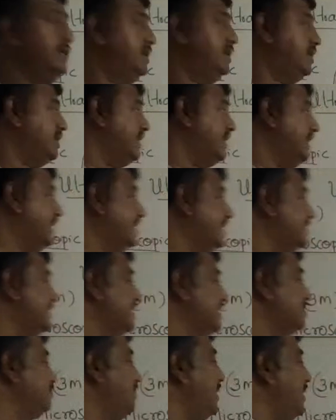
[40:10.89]
Okay, the
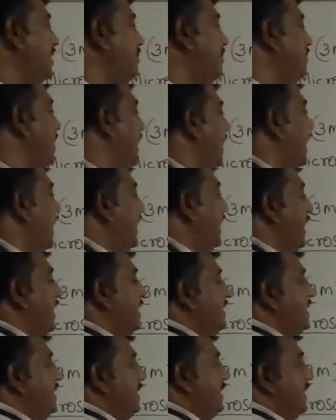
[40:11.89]
sperm
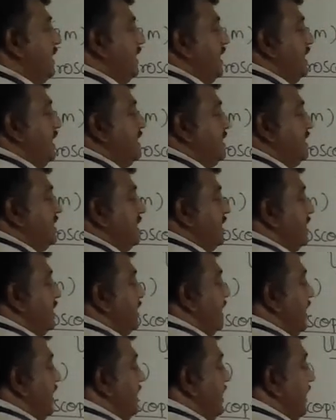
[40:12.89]
head, it
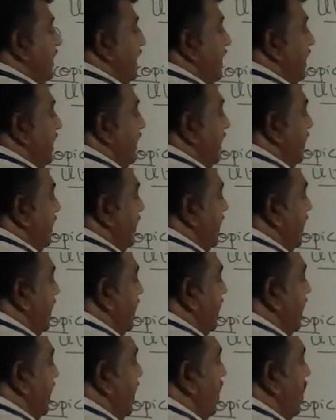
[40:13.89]
containing
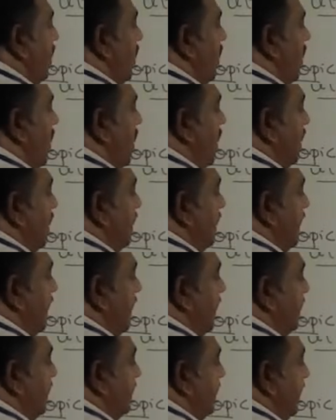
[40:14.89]

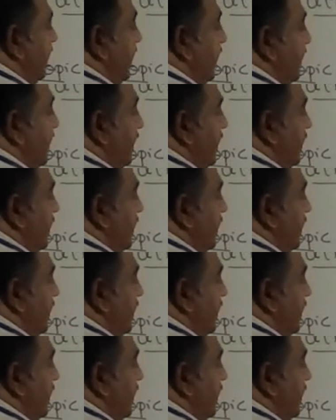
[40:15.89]
elongated,